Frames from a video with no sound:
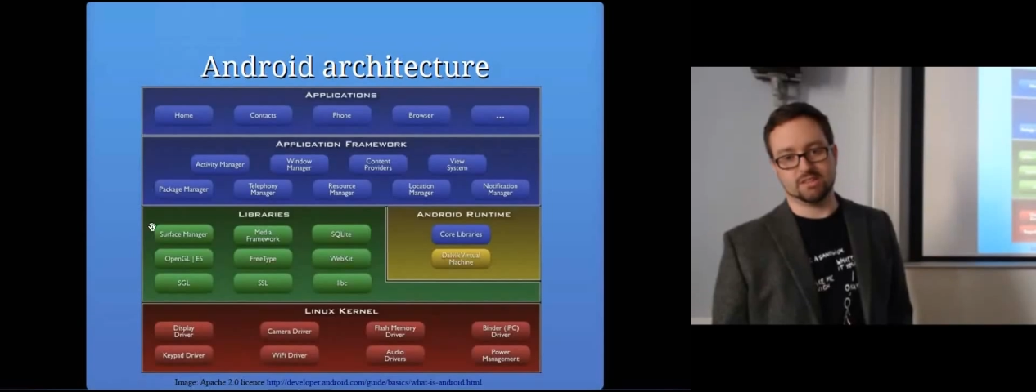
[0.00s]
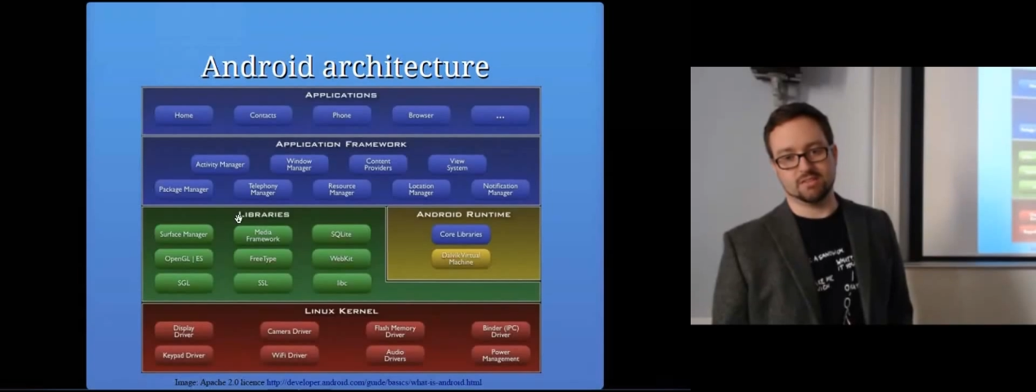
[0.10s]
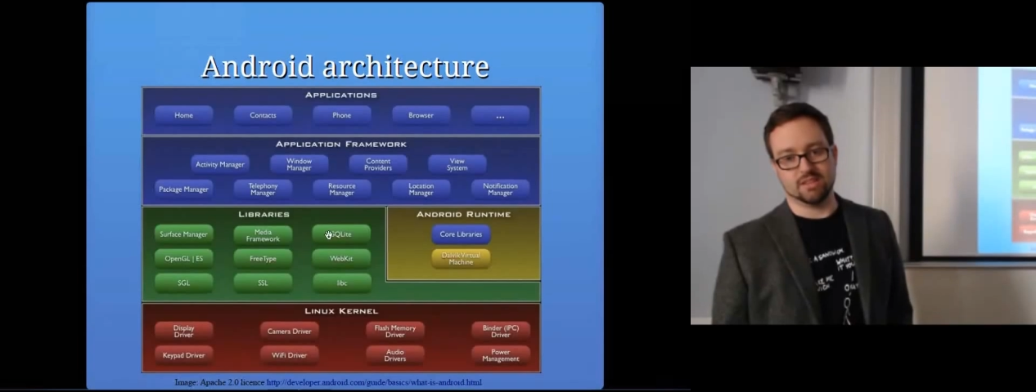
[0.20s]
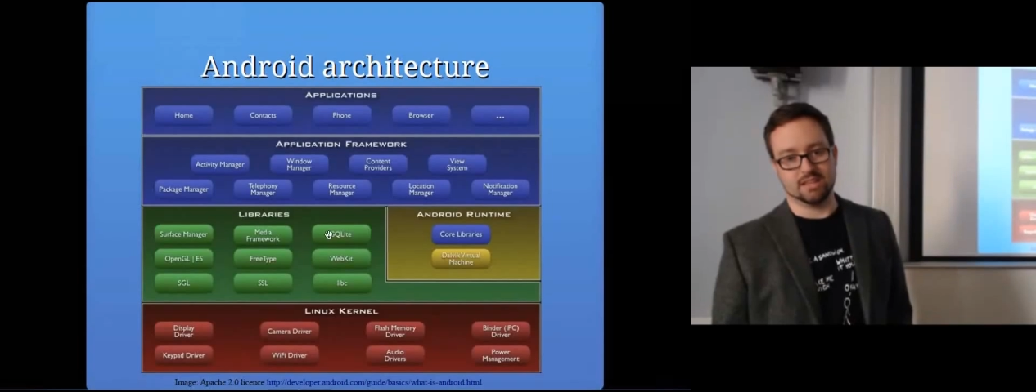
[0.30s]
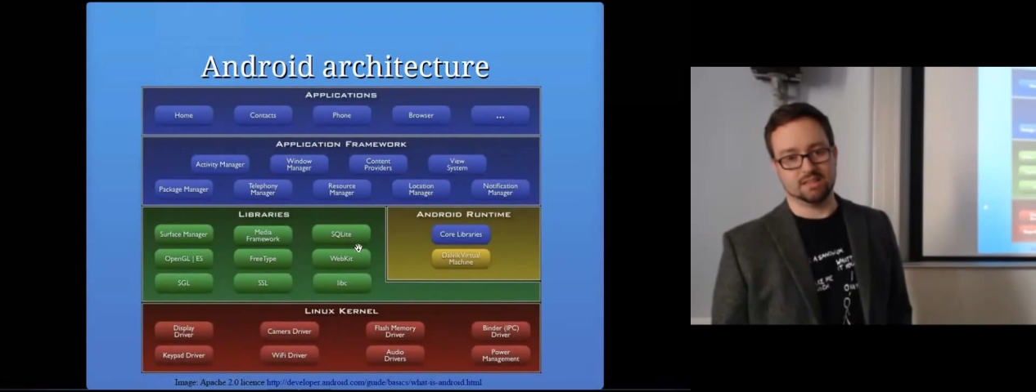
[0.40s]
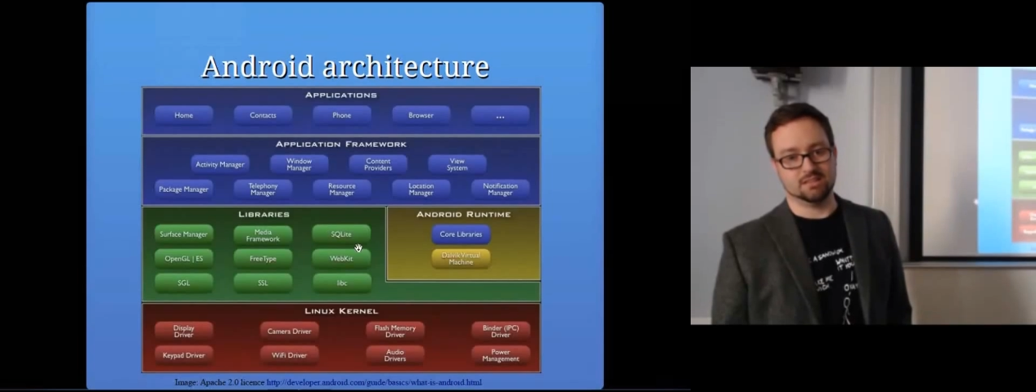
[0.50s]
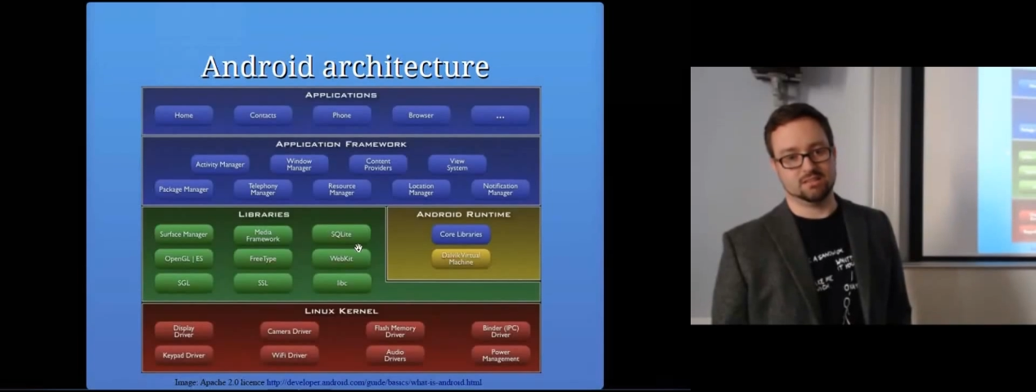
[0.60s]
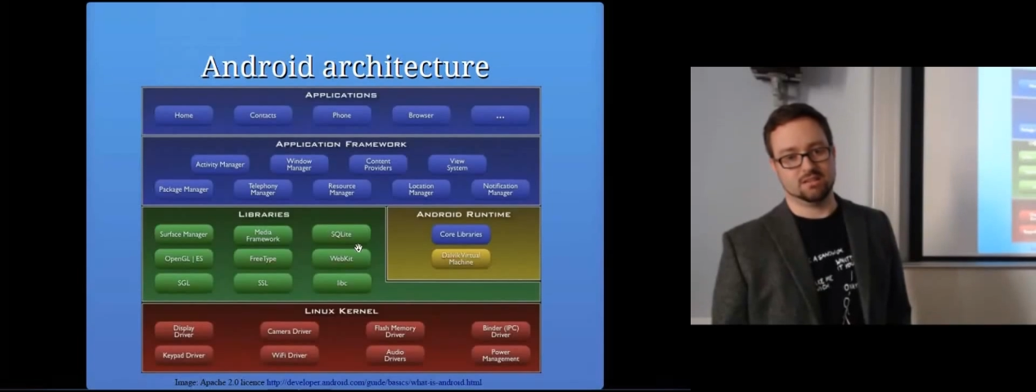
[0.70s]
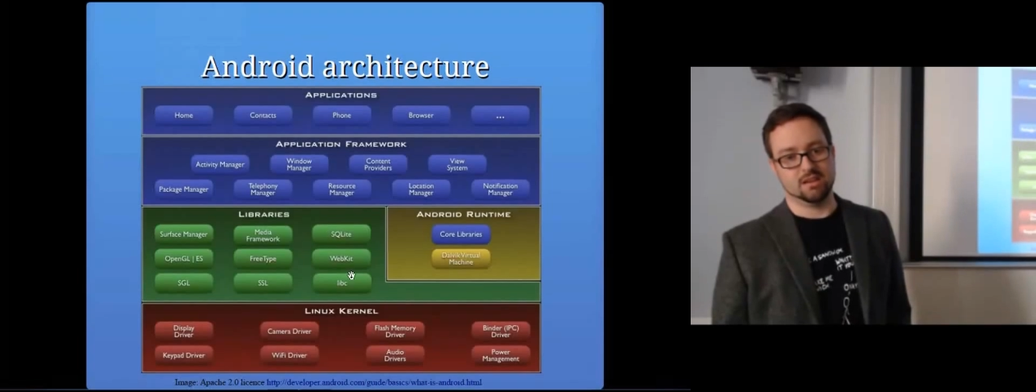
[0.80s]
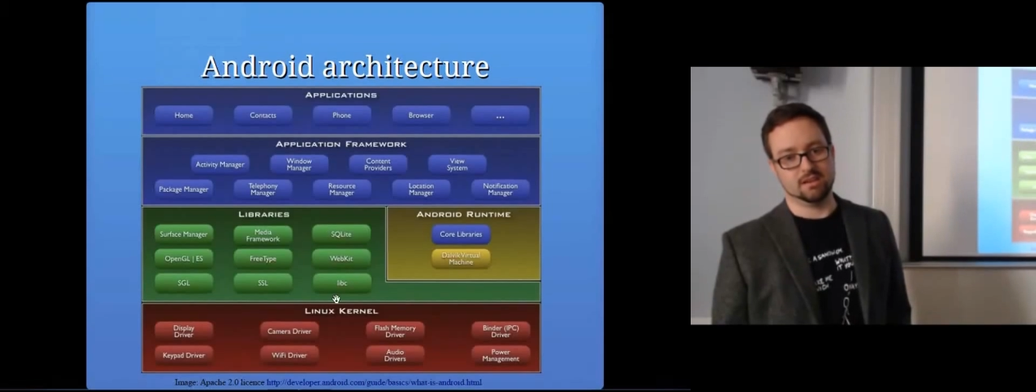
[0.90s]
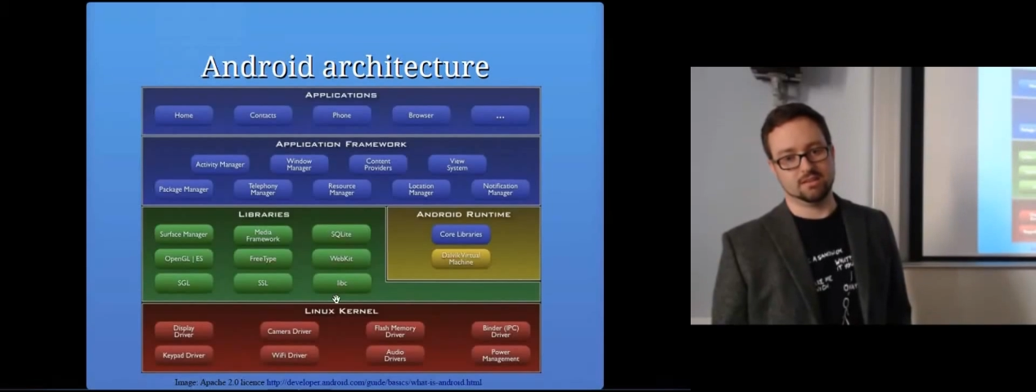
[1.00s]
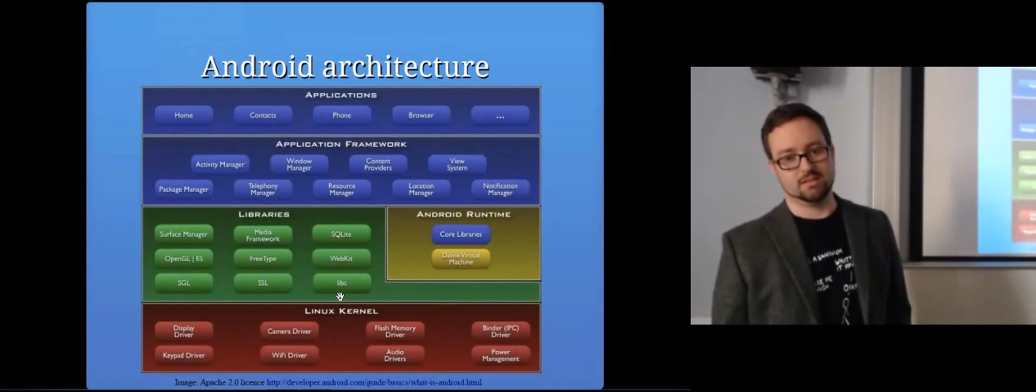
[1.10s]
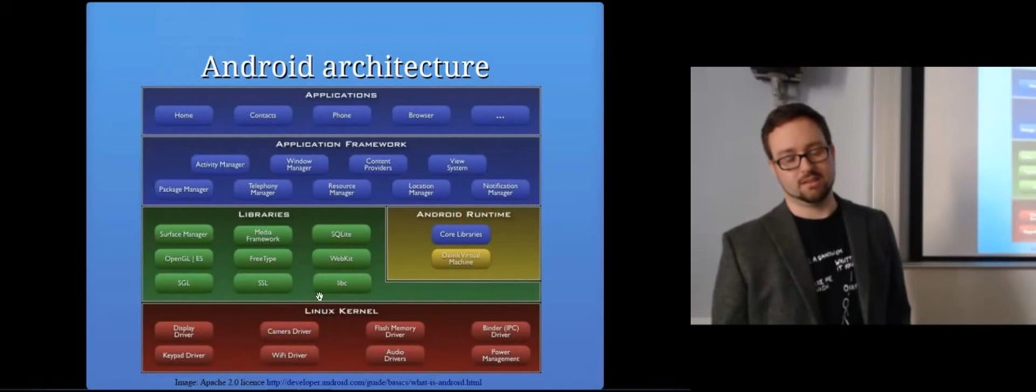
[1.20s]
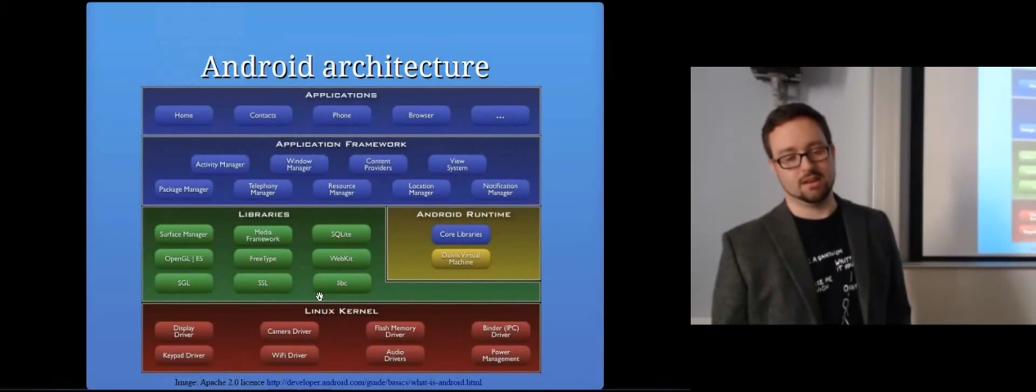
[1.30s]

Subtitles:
and things, and